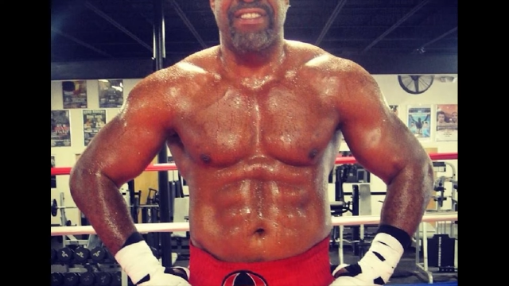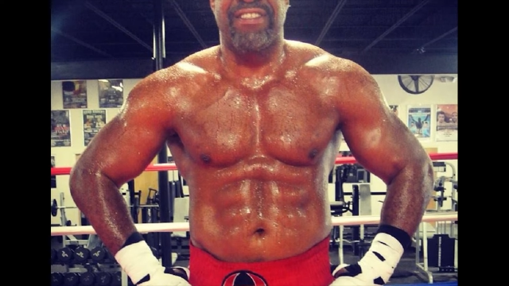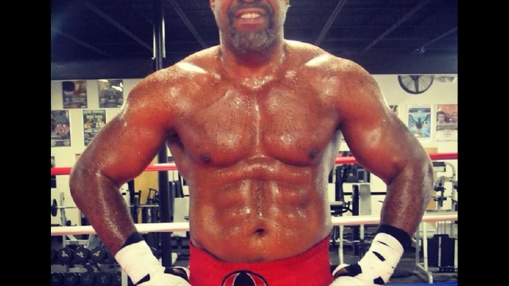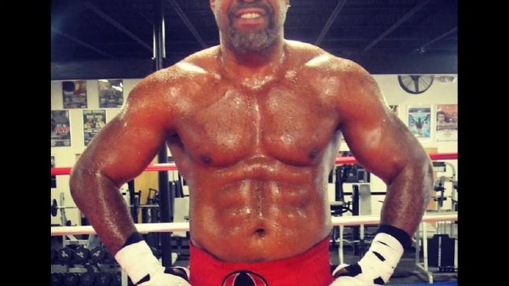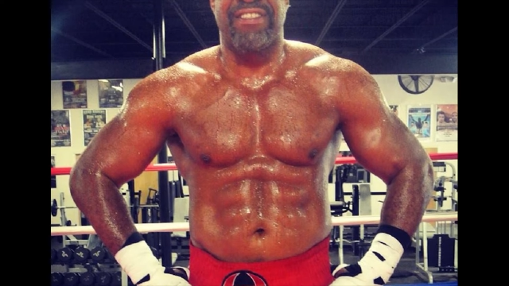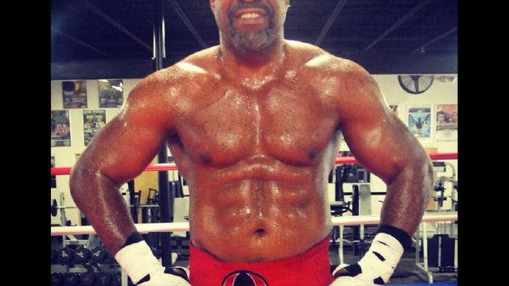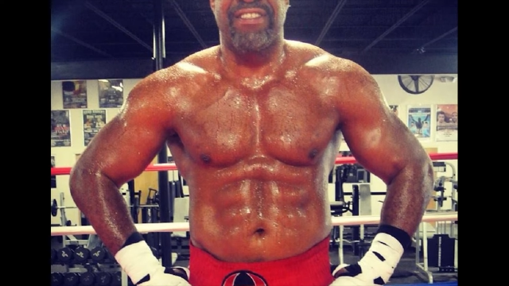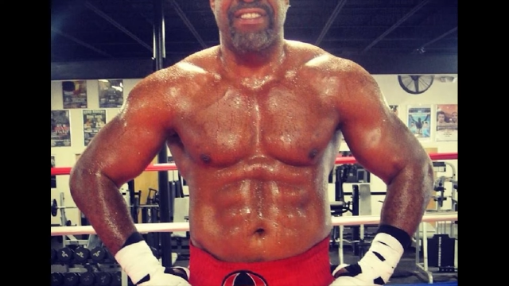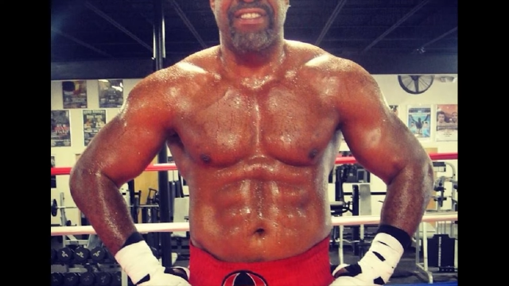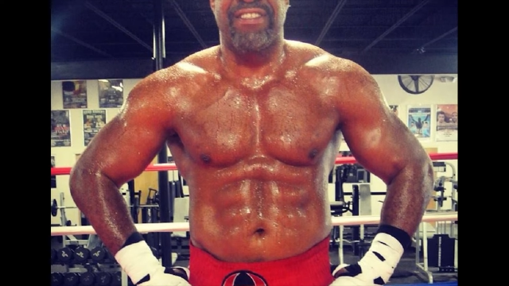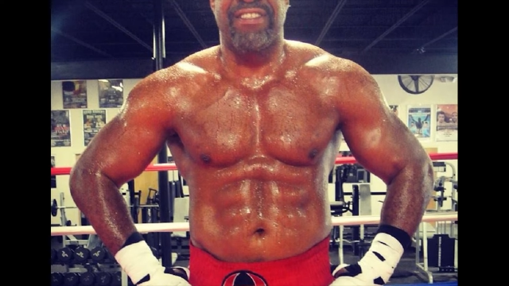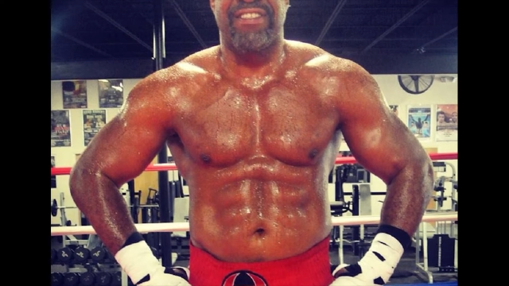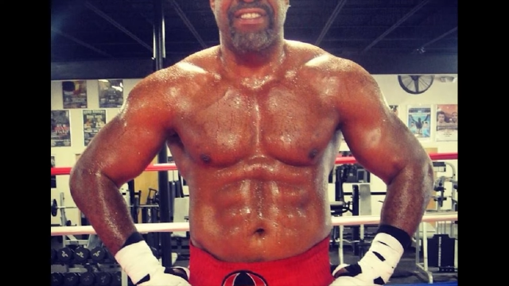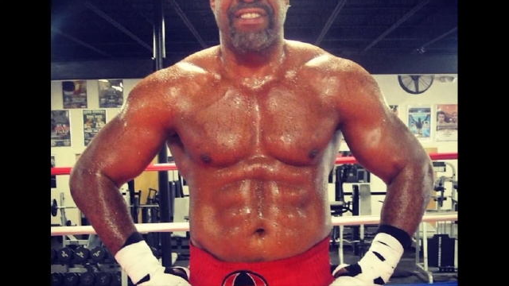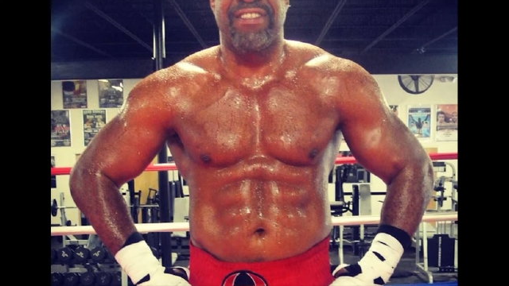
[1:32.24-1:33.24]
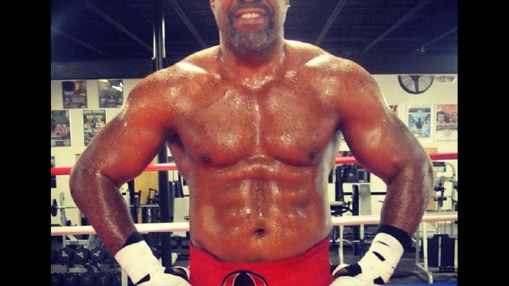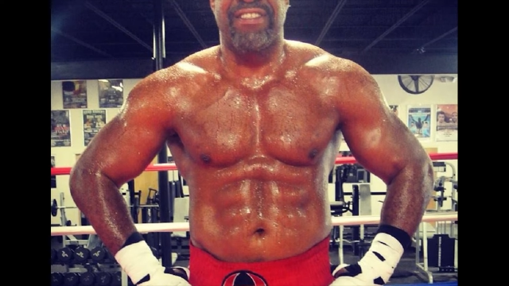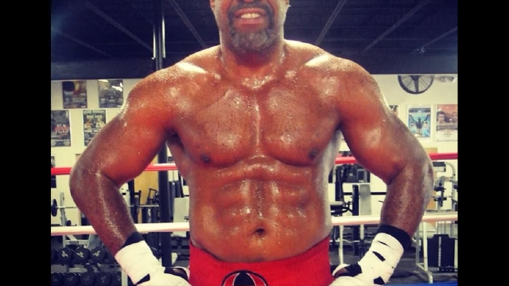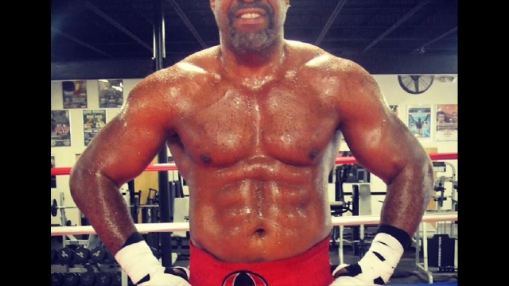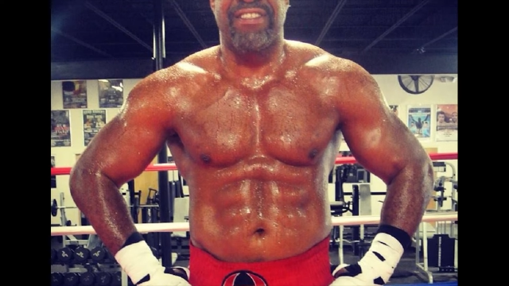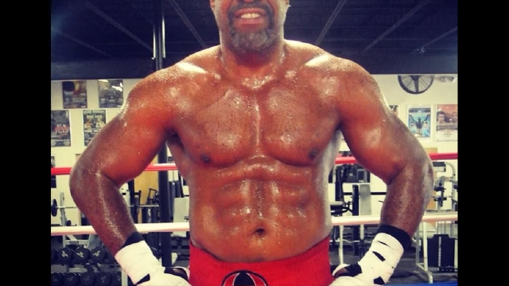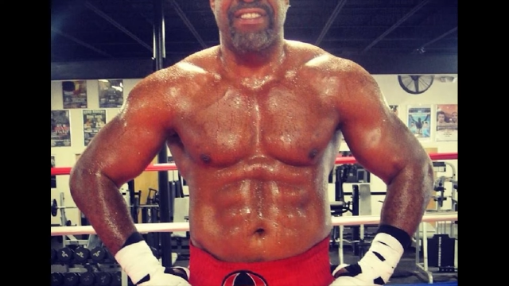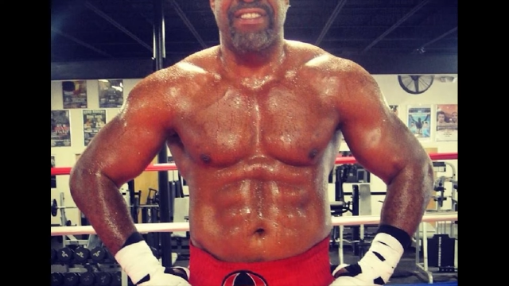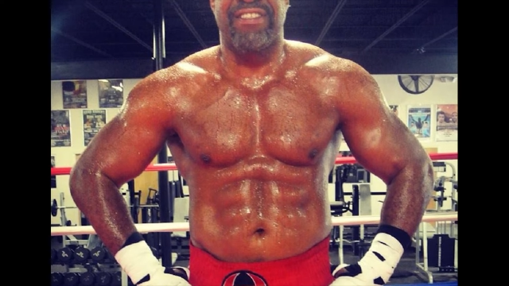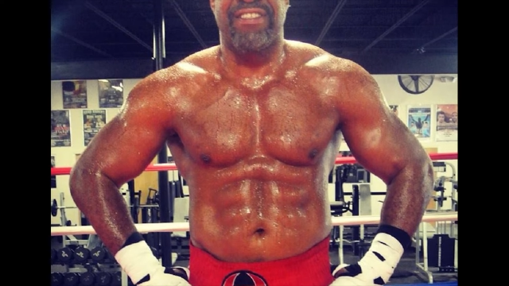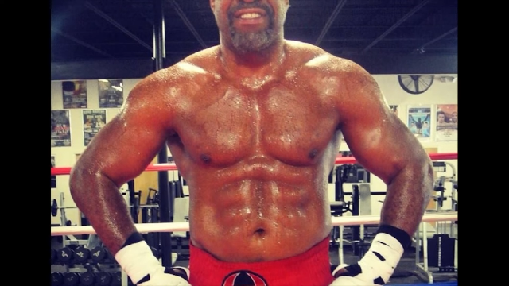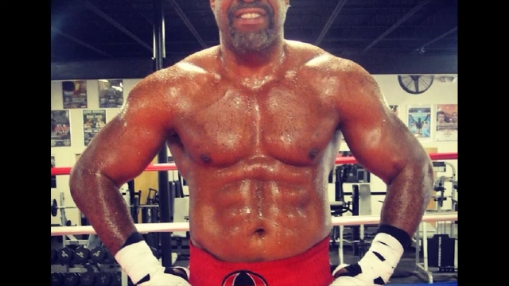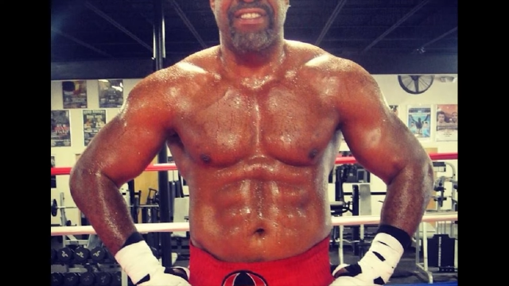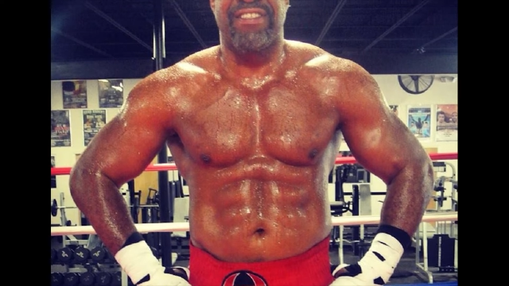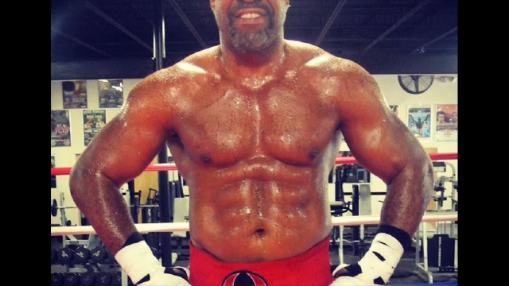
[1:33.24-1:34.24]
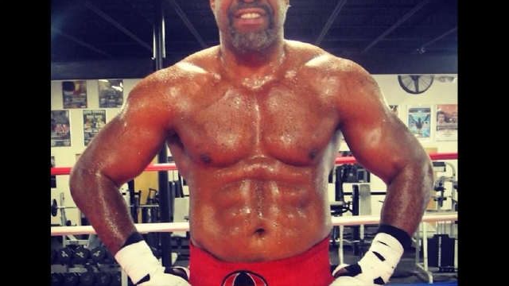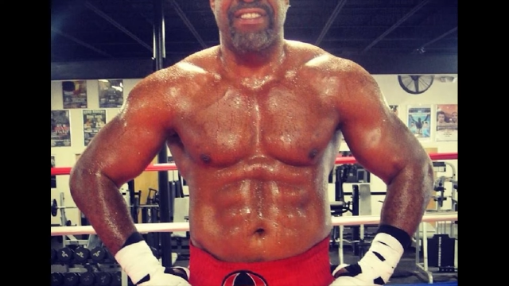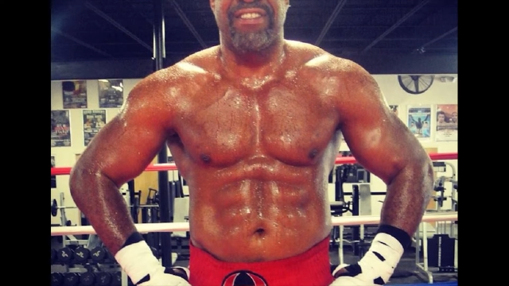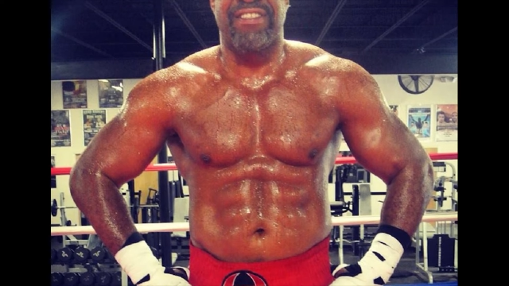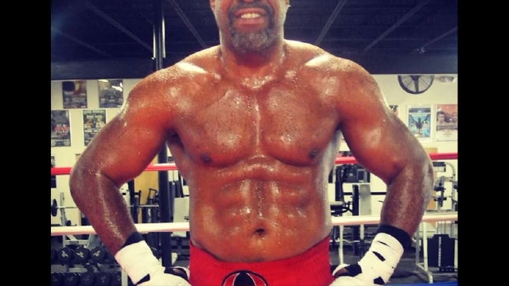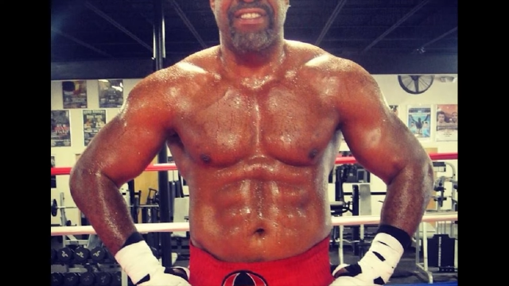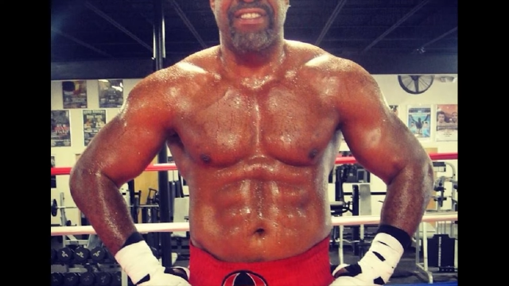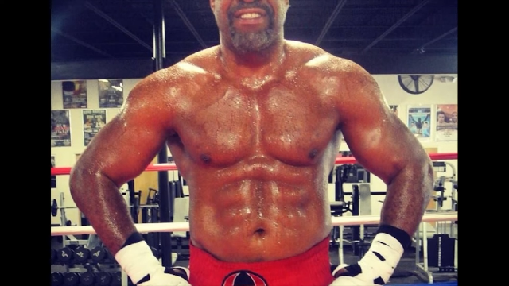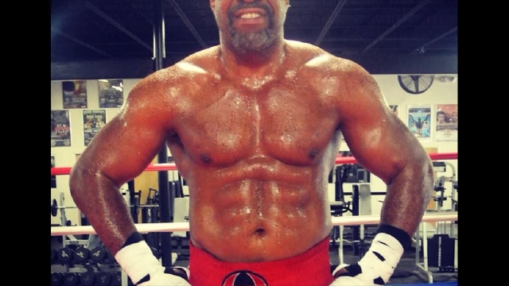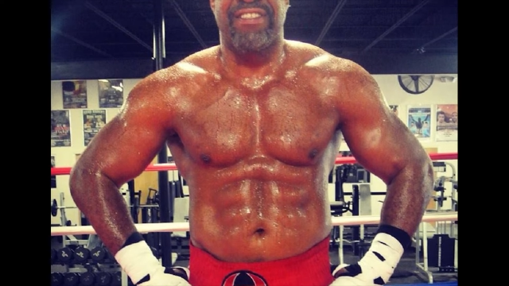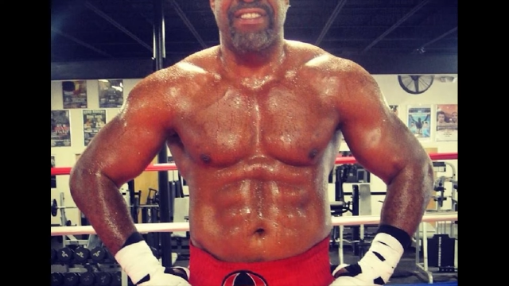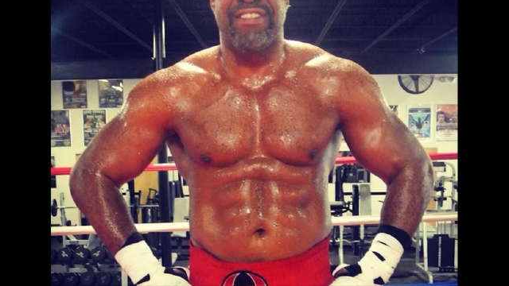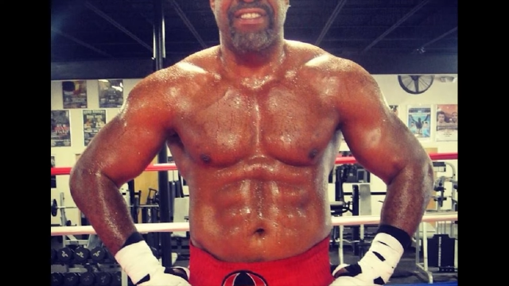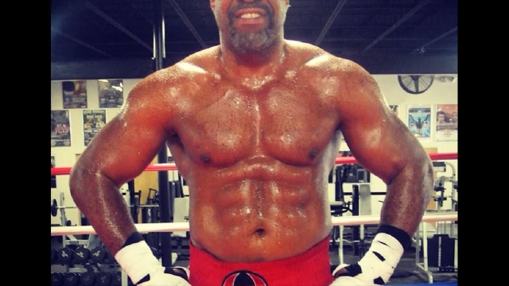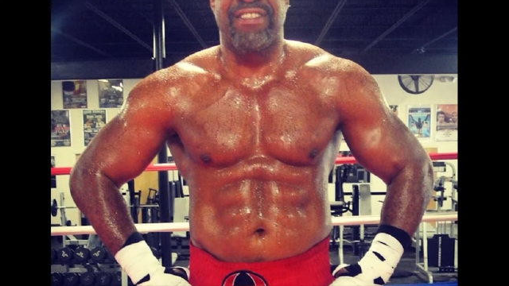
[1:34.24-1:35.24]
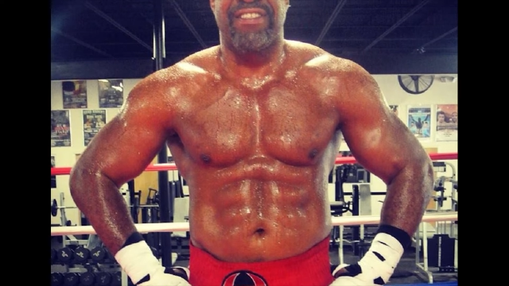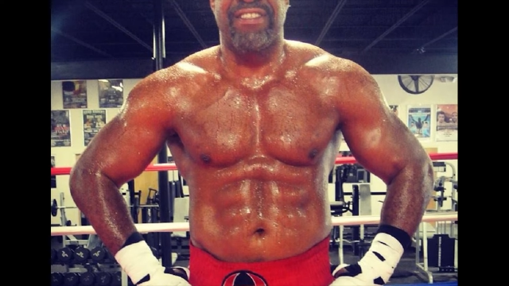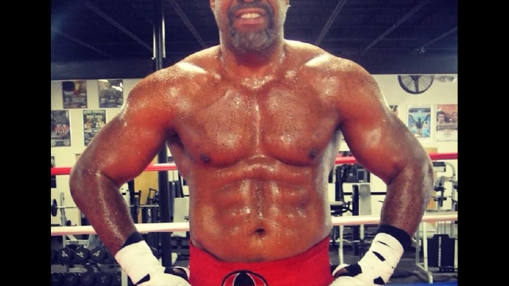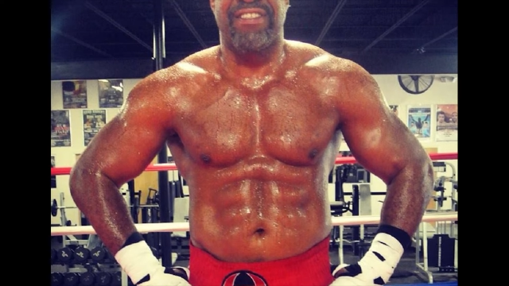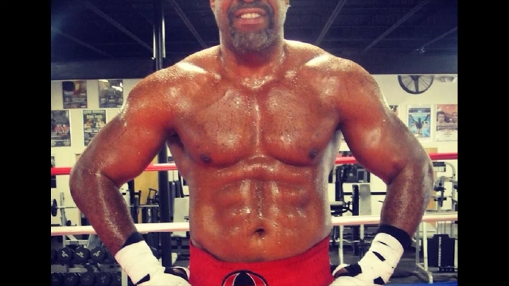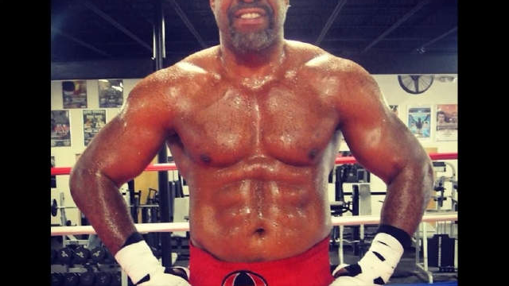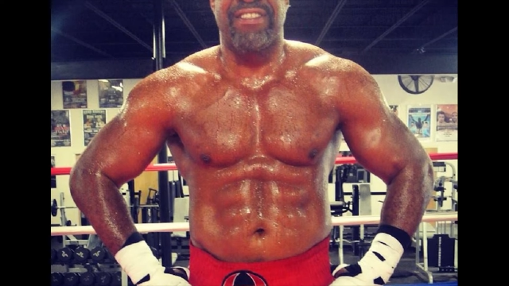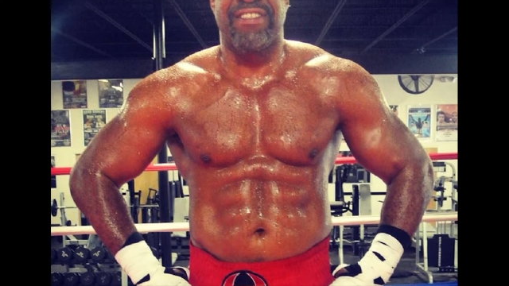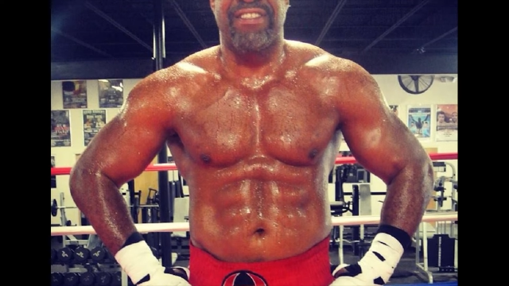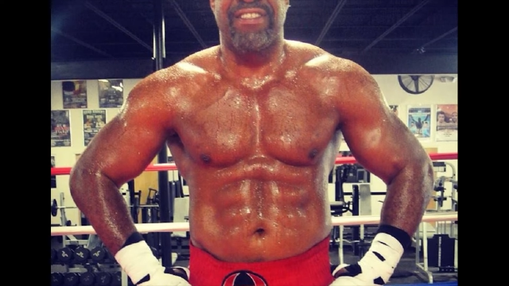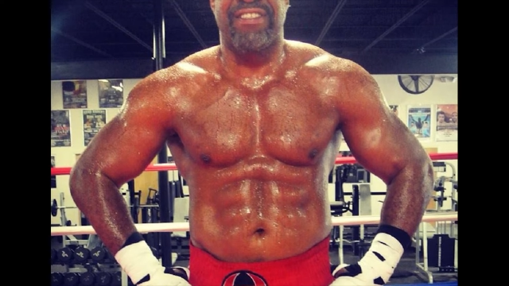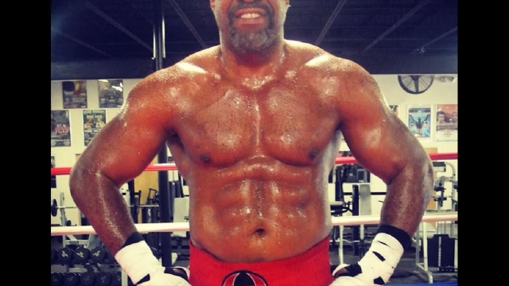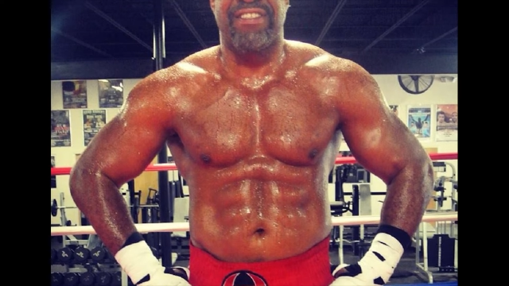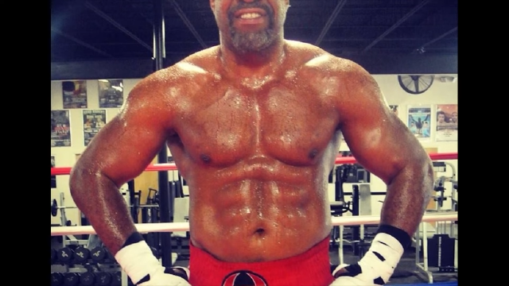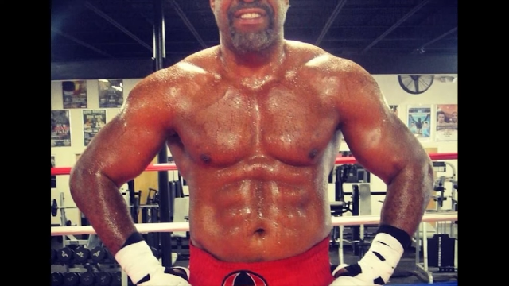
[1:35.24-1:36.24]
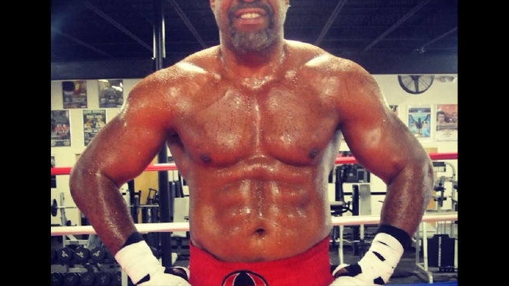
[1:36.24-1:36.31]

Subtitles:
No face is visible, so there are no lips to read.